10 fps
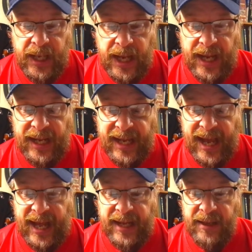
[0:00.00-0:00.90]
and
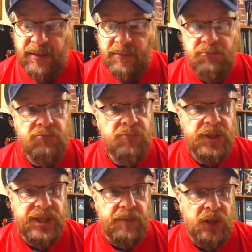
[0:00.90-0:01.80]
get
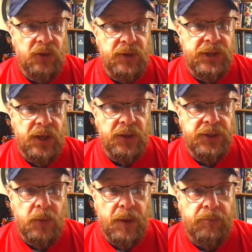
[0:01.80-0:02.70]
similar results
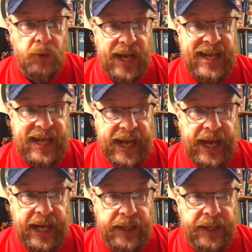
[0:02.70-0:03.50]
to what Brady got.